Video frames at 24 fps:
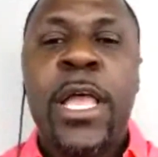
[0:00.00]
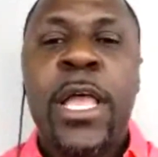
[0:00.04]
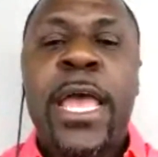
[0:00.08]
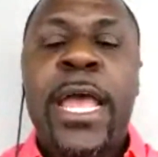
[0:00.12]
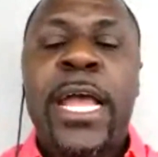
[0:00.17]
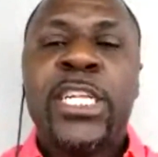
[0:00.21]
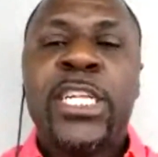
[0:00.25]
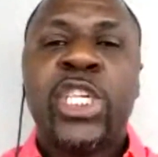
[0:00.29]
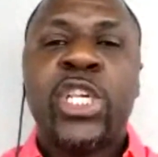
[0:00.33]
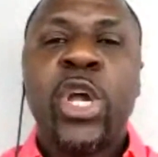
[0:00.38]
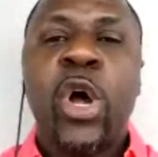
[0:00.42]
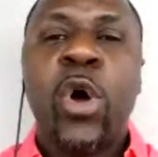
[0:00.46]

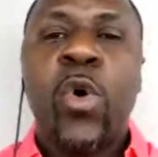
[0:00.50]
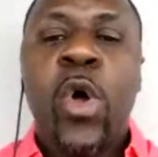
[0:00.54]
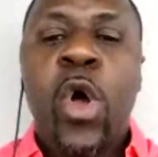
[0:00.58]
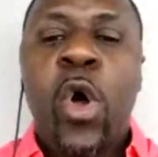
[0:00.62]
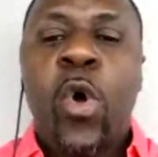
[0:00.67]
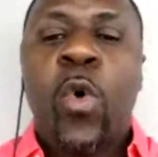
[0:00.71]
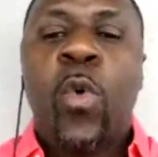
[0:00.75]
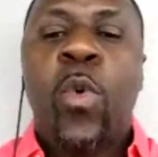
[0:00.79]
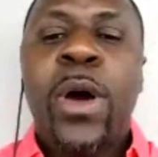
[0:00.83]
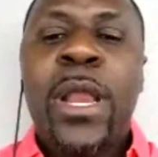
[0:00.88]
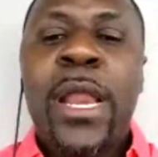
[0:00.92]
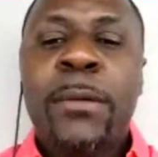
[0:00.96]
And so
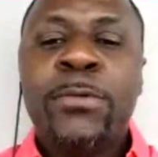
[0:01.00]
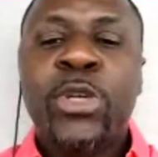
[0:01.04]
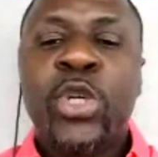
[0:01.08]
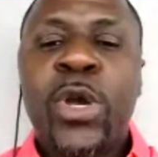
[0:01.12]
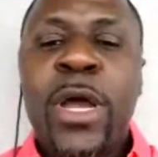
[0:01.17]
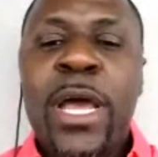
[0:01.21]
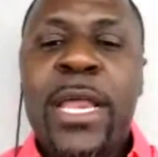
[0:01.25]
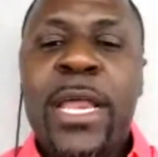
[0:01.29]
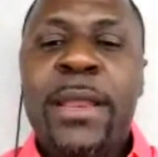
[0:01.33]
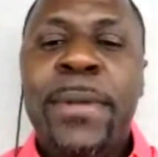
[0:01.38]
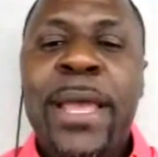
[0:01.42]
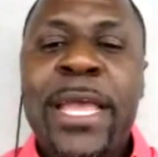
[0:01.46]
what I'm
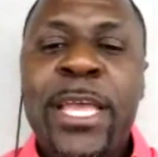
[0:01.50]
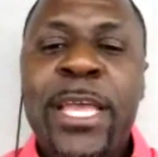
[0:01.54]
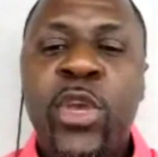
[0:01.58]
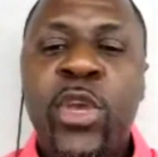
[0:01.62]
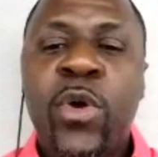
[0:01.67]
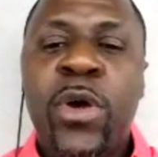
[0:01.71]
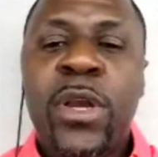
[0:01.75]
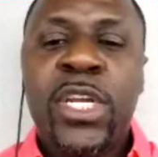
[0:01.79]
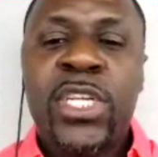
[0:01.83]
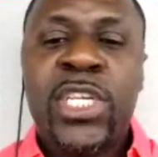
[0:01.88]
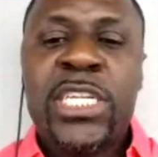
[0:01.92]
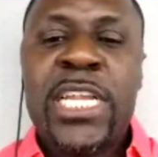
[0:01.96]
trying to make you
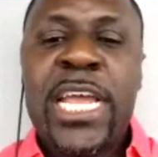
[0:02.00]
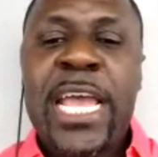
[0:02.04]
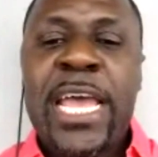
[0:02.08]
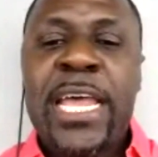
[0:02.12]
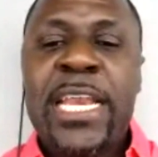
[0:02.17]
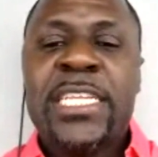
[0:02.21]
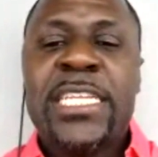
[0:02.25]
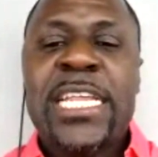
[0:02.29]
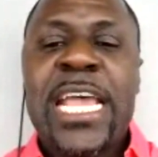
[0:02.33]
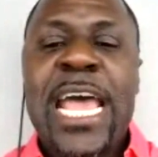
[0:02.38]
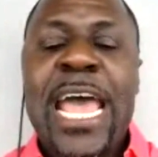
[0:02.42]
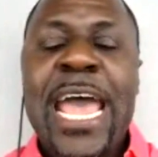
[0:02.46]
understand
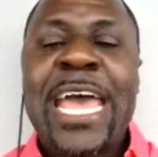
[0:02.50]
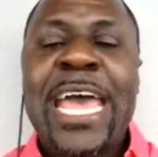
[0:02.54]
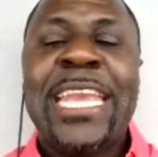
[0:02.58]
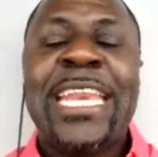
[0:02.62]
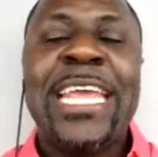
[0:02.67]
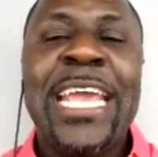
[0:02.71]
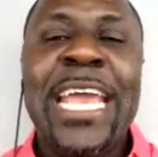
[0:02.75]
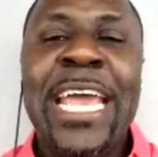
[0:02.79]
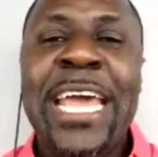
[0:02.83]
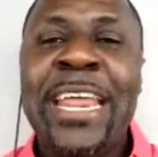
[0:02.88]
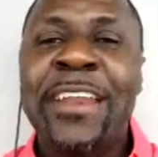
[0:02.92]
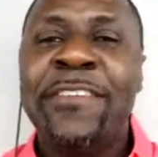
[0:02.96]
is that at
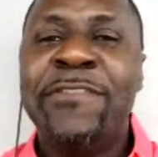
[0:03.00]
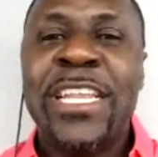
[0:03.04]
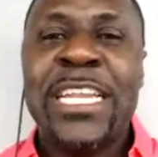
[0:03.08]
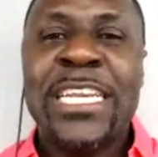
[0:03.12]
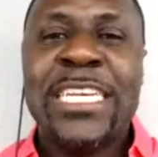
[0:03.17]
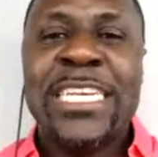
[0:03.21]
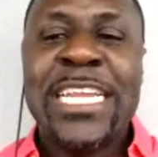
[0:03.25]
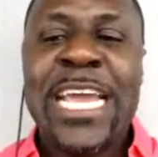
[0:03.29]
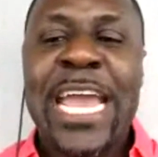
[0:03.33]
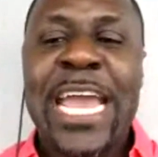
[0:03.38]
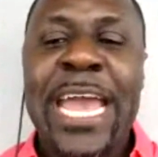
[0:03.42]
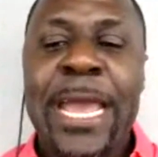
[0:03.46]
the end of the
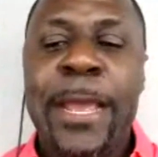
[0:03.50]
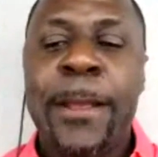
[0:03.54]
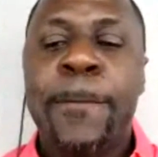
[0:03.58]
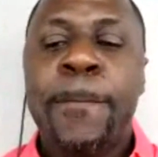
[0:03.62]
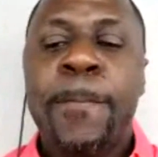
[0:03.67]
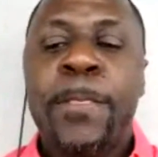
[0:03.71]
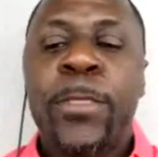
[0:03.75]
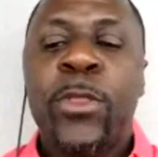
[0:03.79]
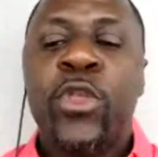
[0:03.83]
day,